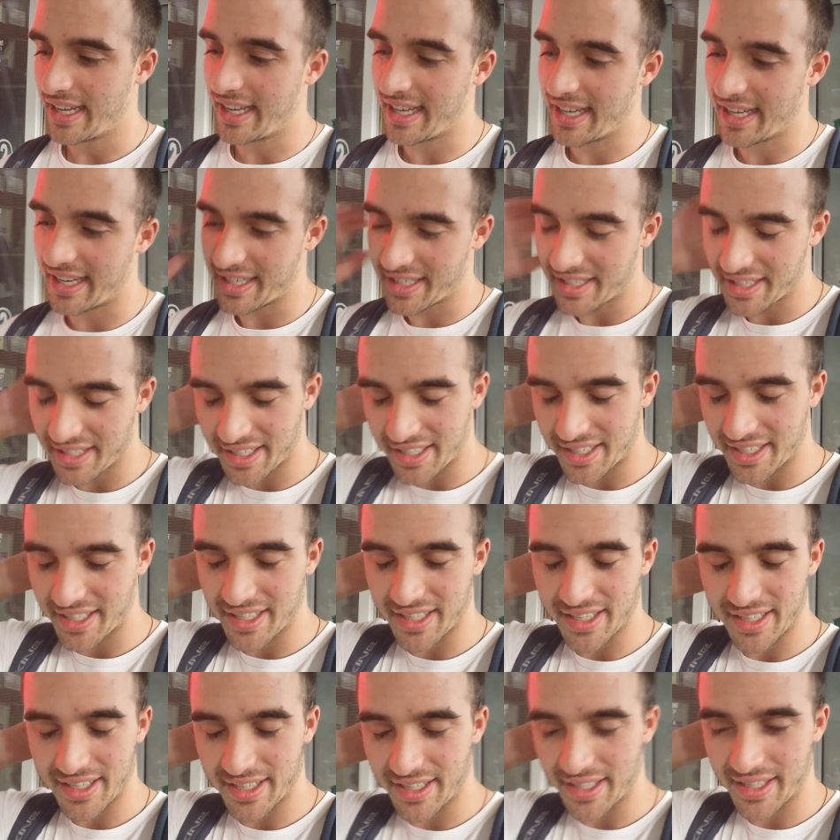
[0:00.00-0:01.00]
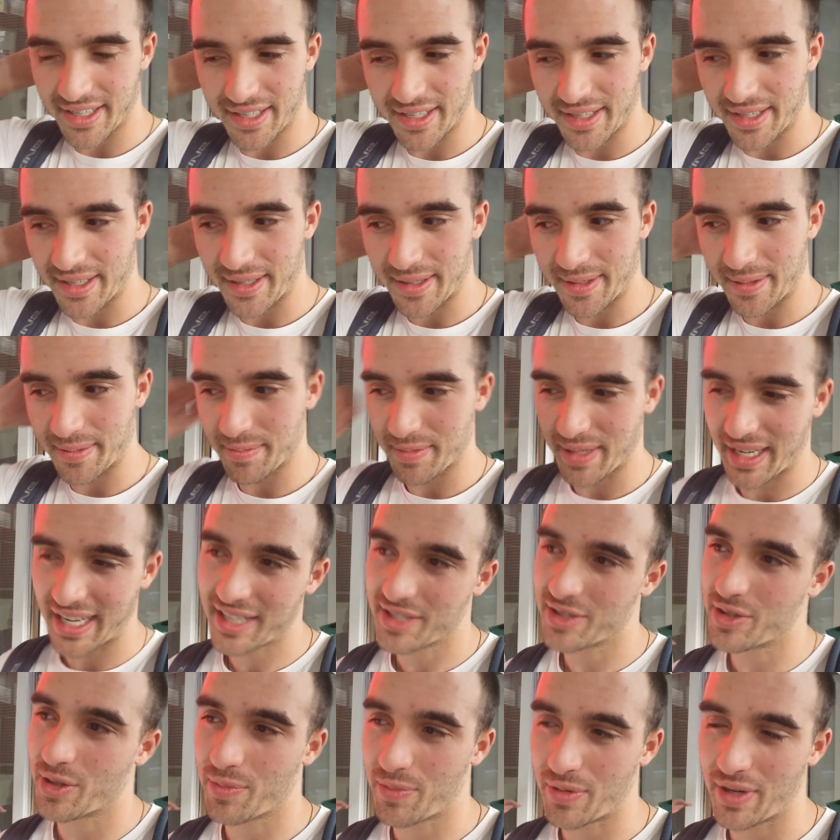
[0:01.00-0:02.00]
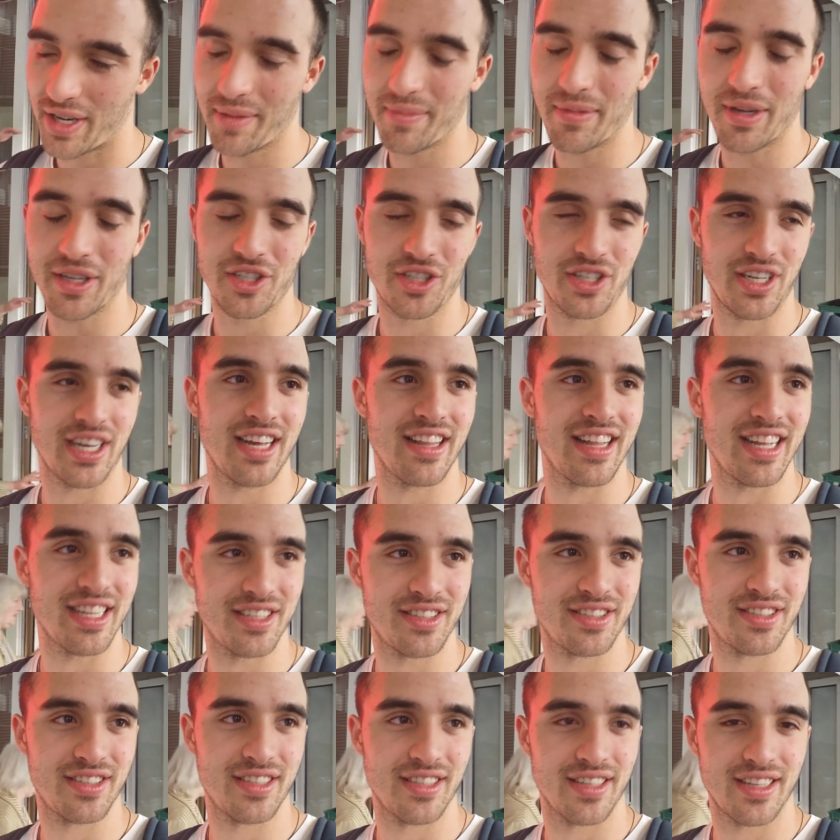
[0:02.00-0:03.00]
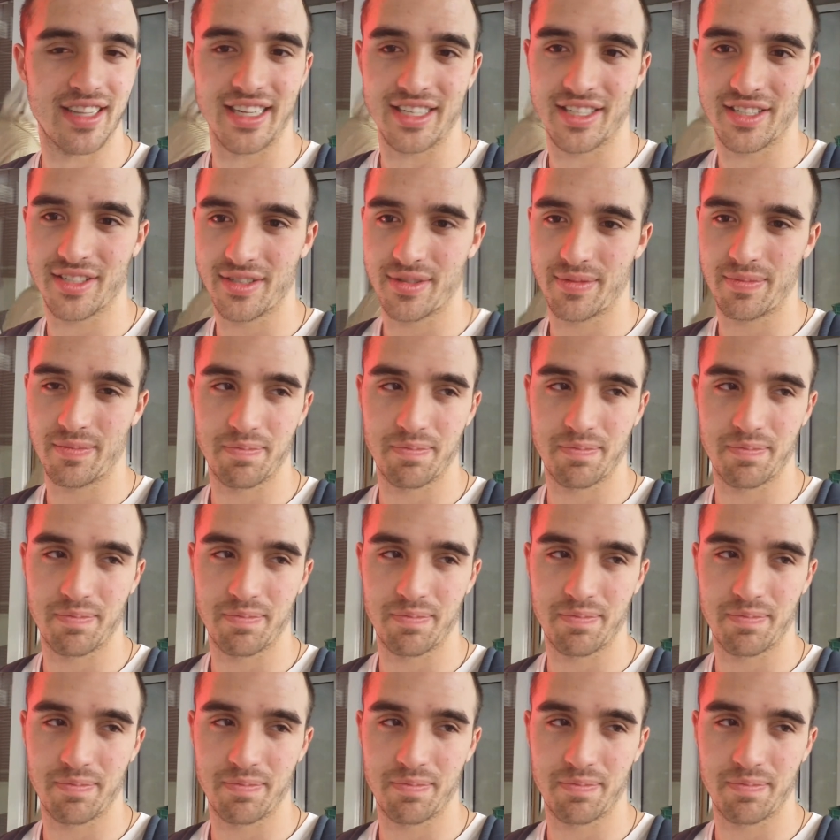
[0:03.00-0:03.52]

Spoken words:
And yeah, so pretty much, yeah, that's...